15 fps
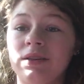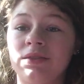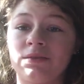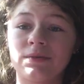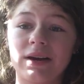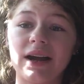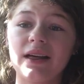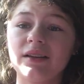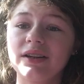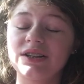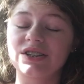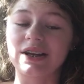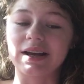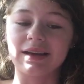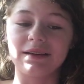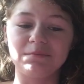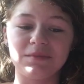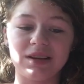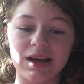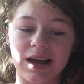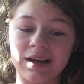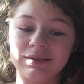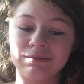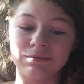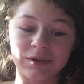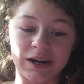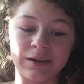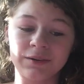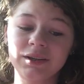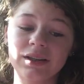the reality check hit me, and
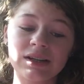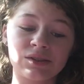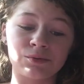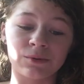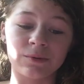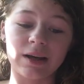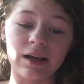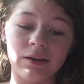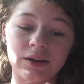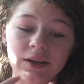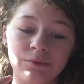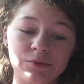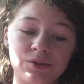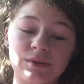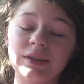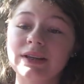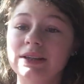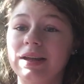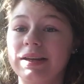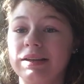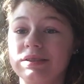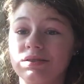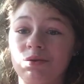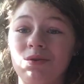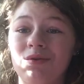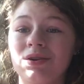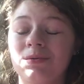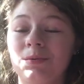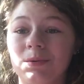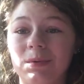when I realized what reality was really like, it's a
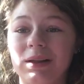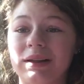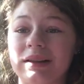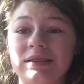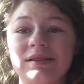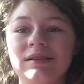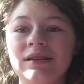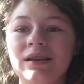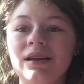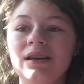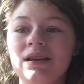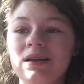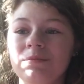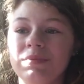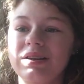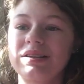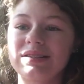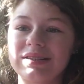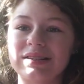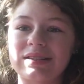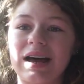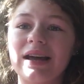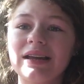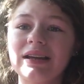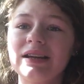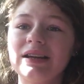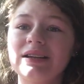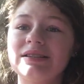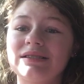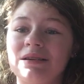horrible place. Because
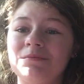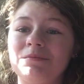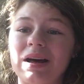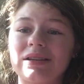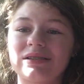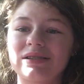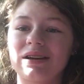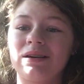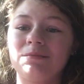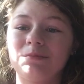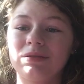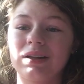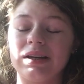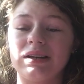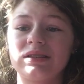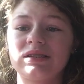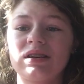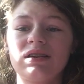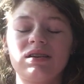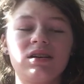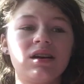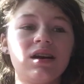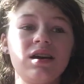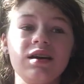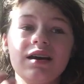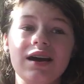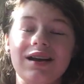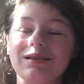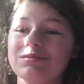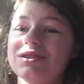society is a messed up place.
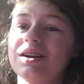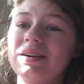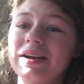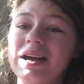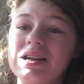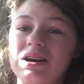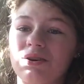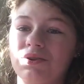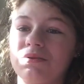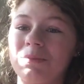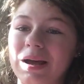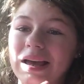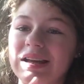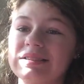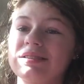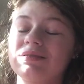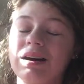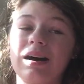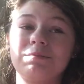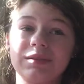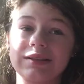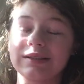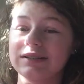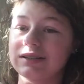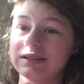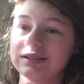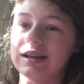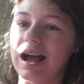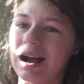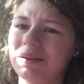And I'm sorry I talk with my hands a lot, but that's
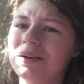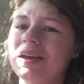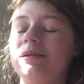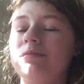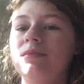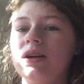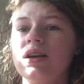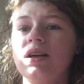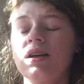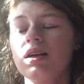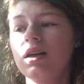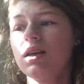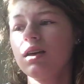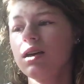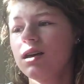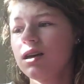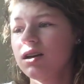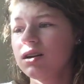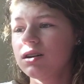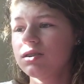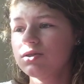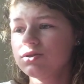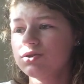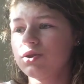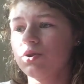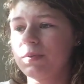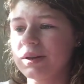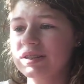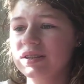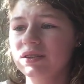just how I am.
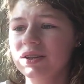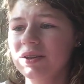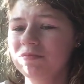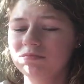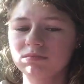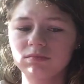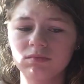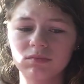So basically,